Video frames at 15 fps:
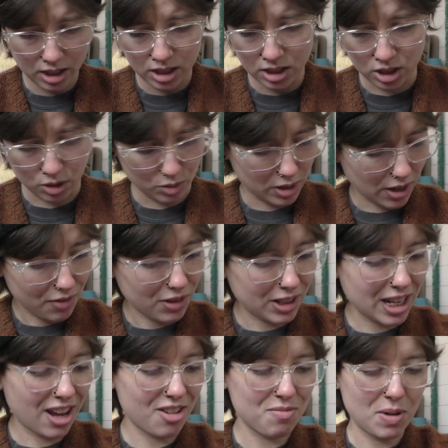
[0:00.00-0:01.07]
So
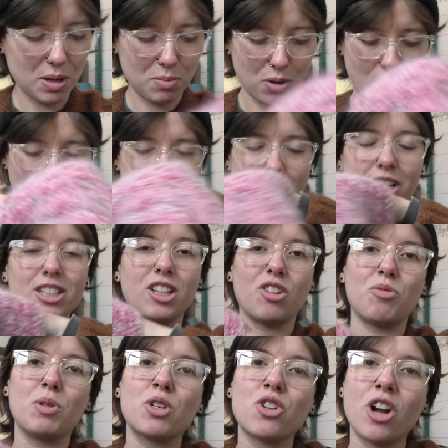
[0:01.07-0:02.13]
definitely have made progress.
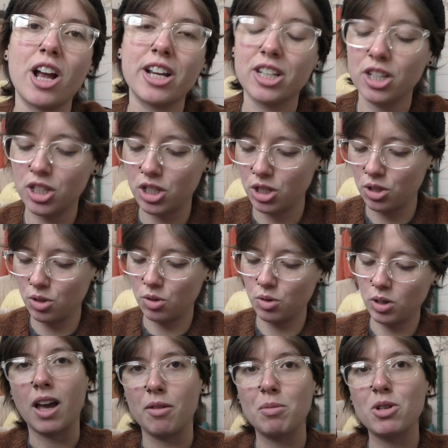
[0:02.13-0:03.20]
I've been trying to
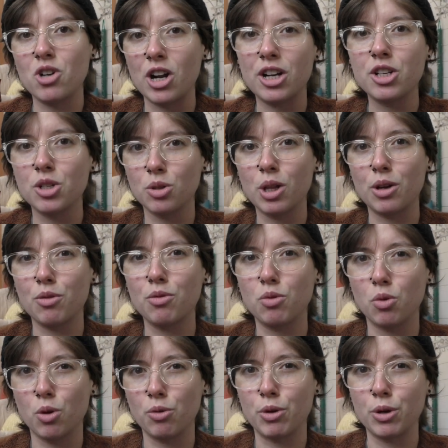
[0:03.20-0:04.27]
do like
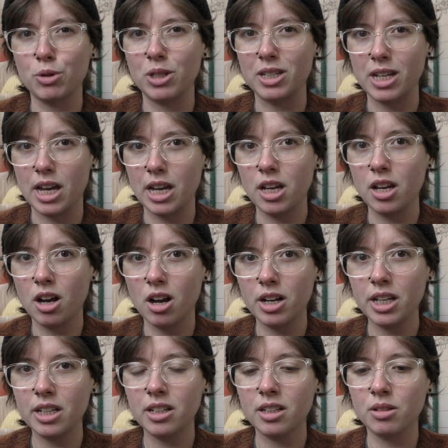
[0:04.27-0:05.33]
4 rows a day on
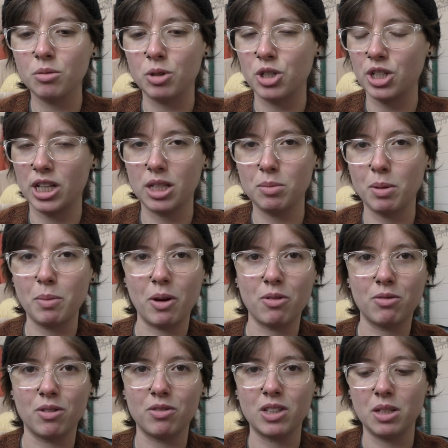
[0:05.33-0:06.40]
it, which takes me about
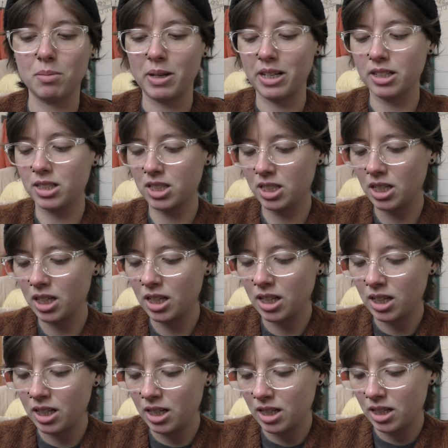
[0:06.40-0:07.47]
15 minutes.
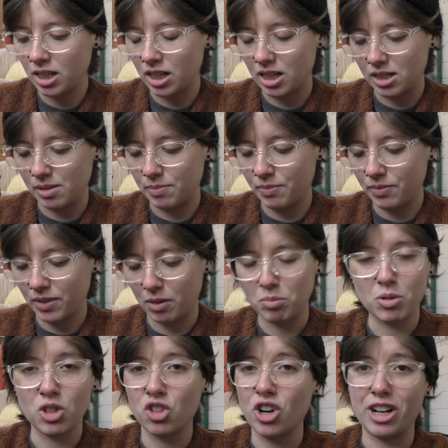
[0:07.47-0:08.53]
I'm
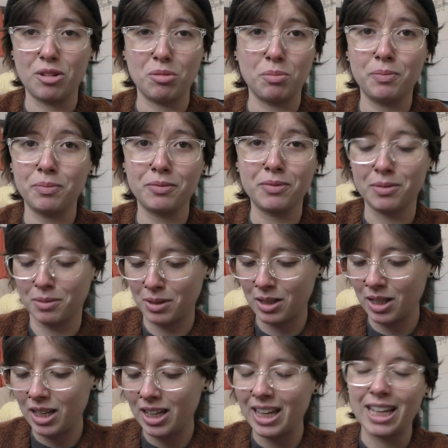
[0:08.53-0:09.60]
just trying to,
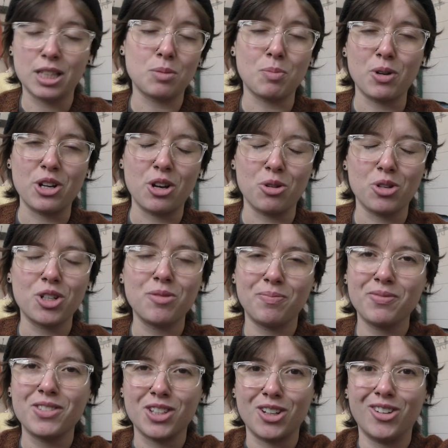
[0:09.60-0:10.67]
it's brioche,
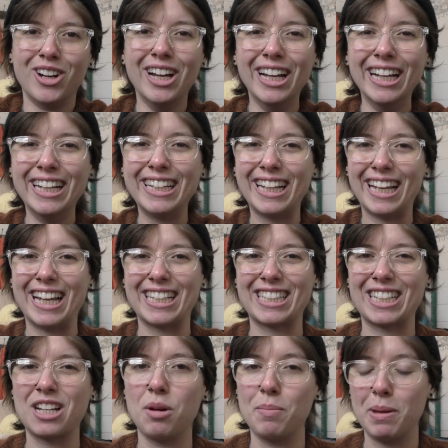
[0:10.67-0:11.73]
so it's a
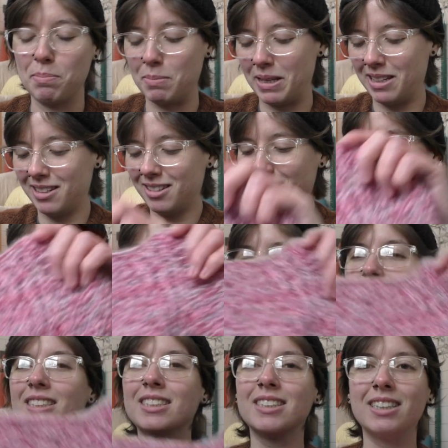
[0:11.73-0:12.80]
commitment.
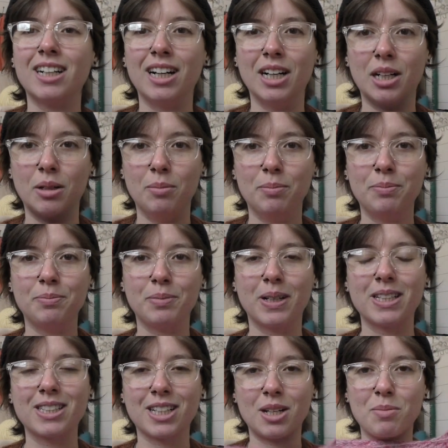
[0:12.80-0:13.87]
But
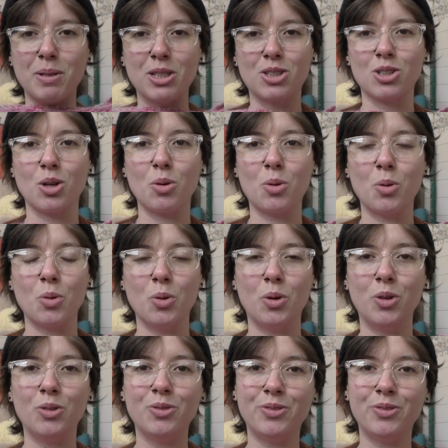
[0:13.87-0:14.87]
it's gonna be so cool.